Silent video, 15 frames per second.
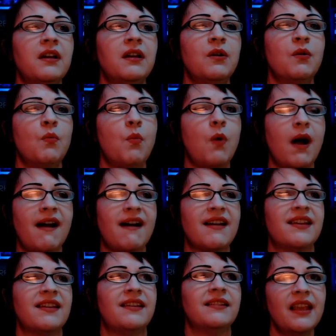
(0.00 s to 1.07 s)

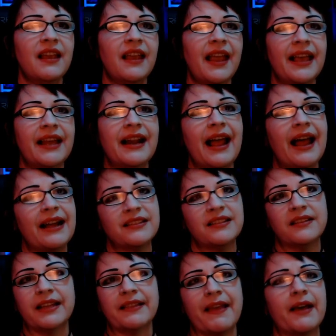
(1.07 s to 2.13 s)
why Hannah acted
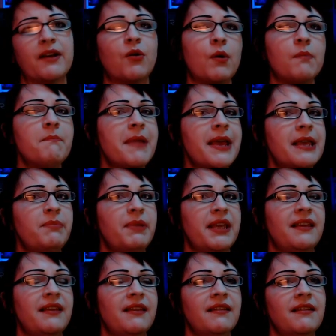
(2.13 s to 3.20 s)
like that. Or
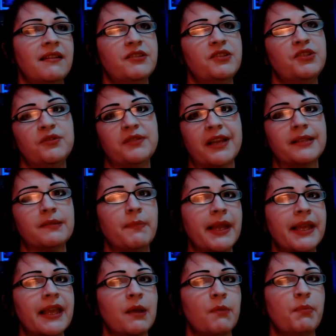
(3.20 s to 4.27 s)
maybe Suzette's
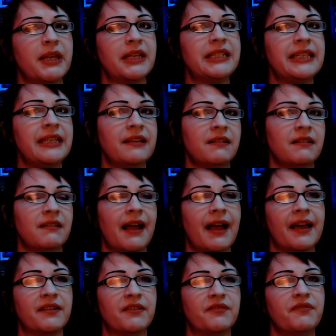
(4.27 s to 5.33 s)
making a big deal
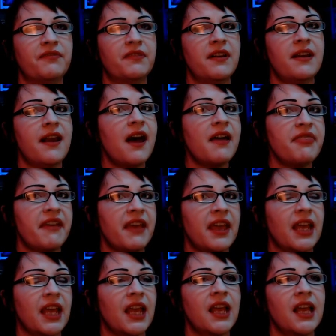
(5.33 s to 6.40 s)
out of
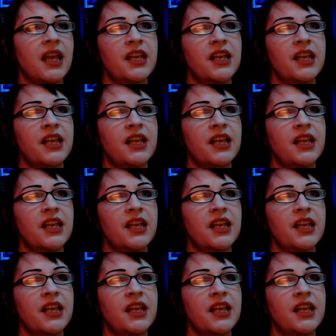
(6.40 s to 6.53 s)
nothing.